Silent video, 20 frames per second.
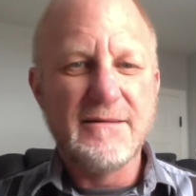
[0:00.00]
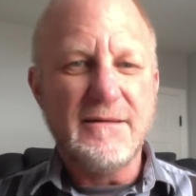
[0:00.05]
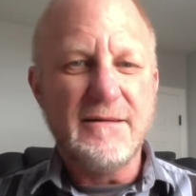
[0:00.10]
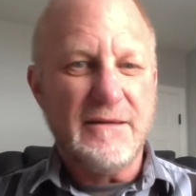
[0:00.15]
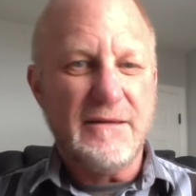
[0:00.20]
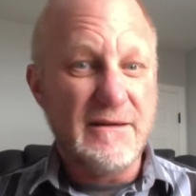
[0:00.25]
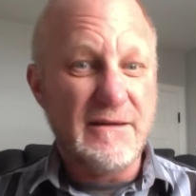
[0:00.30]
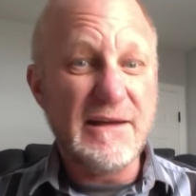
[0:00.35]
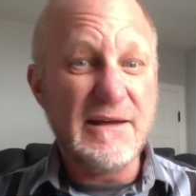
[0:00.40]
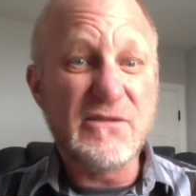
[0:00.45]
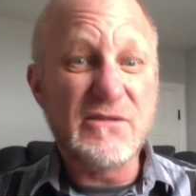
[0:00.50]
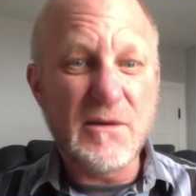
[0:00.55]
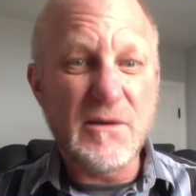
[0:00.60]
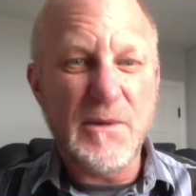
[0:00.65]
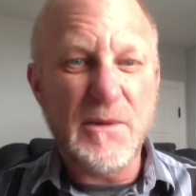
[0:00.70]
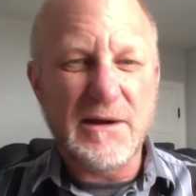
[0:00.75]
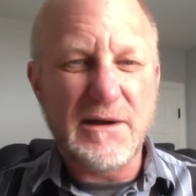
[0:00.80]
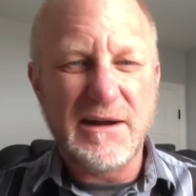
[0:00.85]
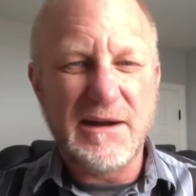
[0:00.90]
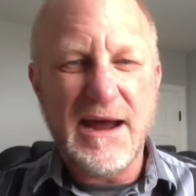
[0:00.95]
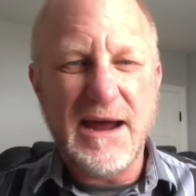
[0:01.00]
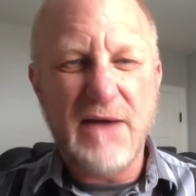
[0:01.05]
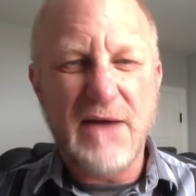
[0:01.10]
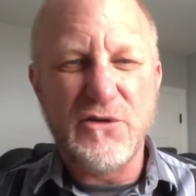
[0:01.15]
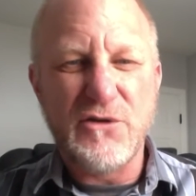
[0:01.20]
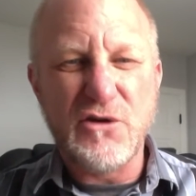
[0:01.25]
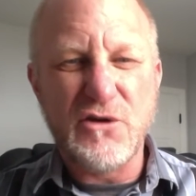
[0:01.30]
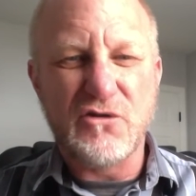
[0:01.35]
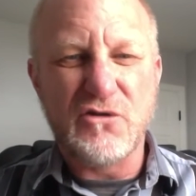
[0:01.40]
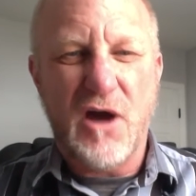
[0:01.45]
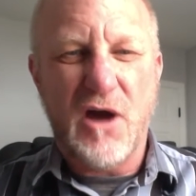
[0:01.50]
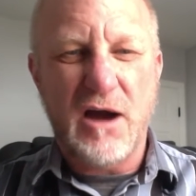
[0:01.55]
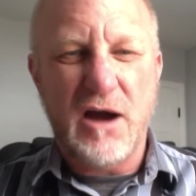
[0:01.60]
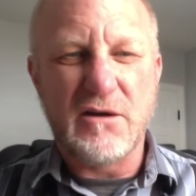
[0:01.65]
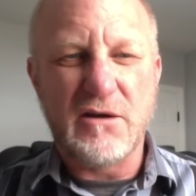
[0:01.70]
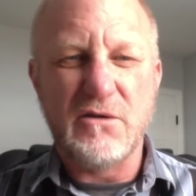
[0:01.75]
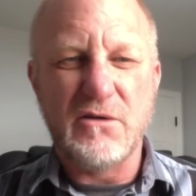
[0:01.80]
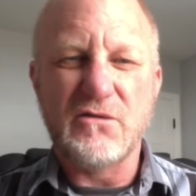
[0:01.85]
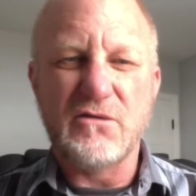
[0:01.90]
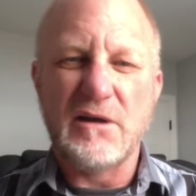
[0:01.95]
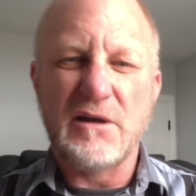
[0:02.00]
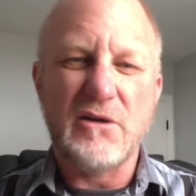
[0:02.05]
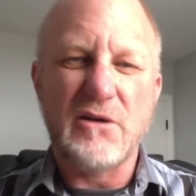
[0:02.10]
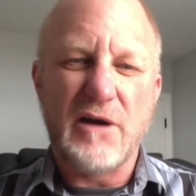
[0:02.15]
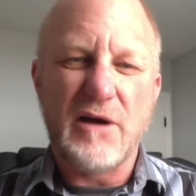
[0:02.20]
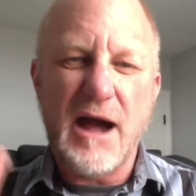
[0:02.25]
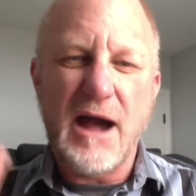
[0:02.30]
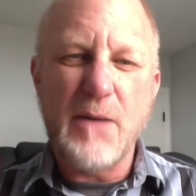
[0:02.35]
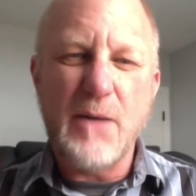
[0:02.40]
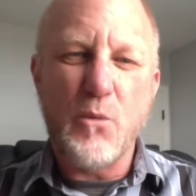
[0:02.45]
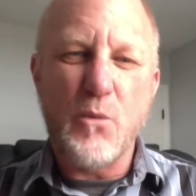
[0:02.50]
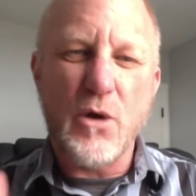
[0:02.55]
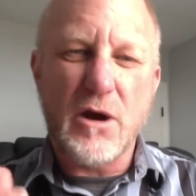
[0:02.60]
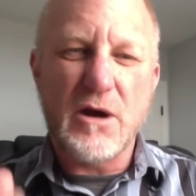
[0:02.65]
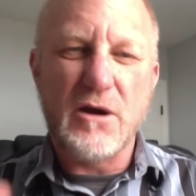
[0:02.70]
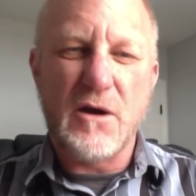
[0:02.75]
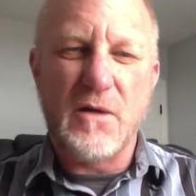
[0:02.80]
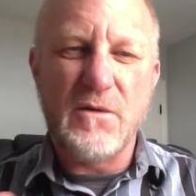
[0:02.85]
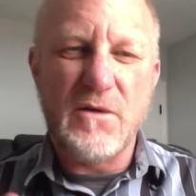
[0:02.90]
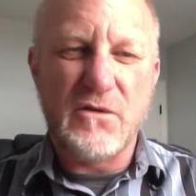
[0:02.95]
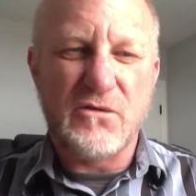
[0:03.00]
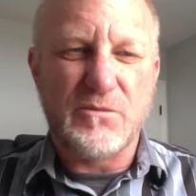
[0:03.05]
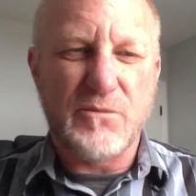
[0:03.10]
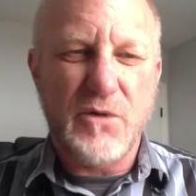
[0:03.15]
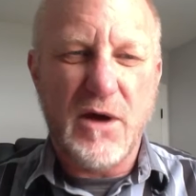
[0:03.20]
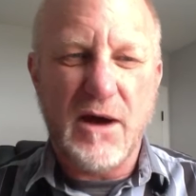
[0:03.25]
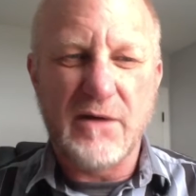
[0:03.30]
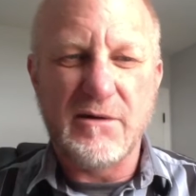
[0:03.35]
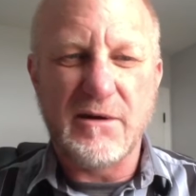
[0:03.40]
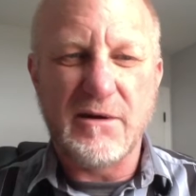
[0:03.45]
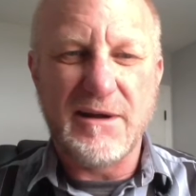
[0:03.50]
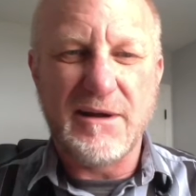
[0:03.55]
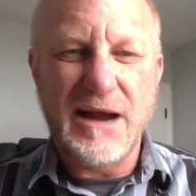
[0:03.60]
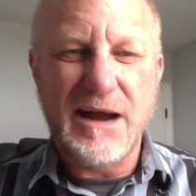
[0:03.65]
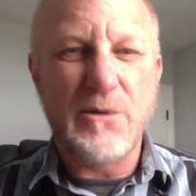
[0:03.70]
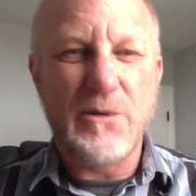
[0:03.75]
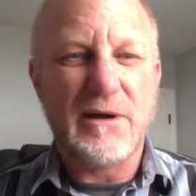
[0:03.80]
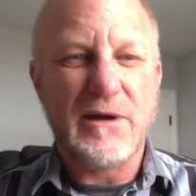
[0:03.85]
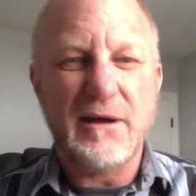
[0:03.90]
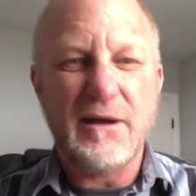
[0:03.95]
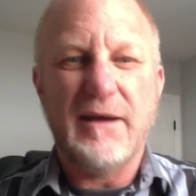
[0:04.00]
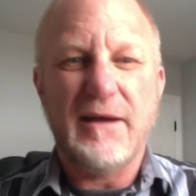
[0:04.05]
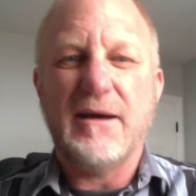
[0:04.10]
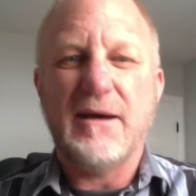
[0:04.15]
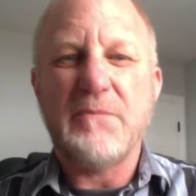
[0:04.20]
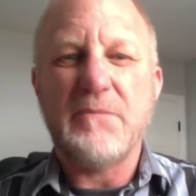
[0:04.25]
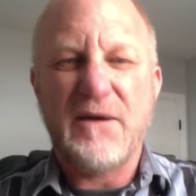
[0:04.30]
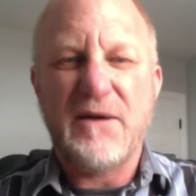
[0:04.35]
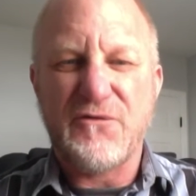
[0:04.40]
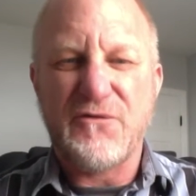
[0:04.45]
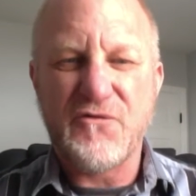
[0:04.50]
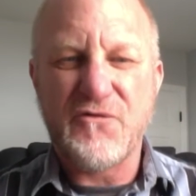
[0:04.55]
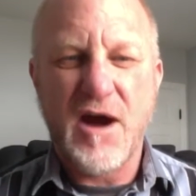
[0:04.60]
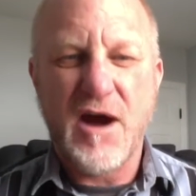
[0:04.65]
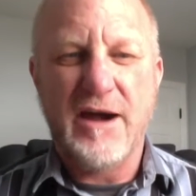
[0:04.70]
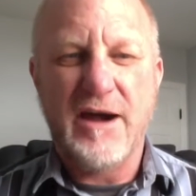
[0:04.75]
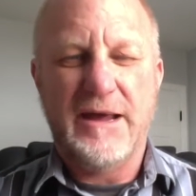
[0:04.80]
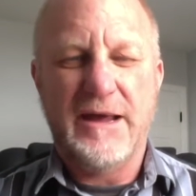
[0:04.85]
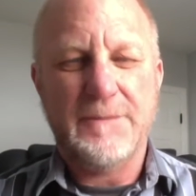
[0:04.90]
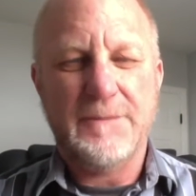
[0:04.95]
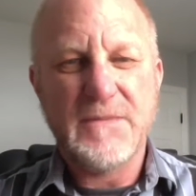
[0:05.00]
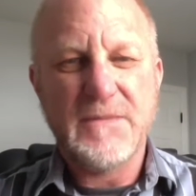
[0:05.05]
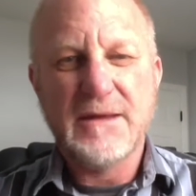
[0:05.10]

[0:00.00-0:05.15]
You need somebody now that you can talk to and say, look, I'm working on this project and I want to get it done by Friday.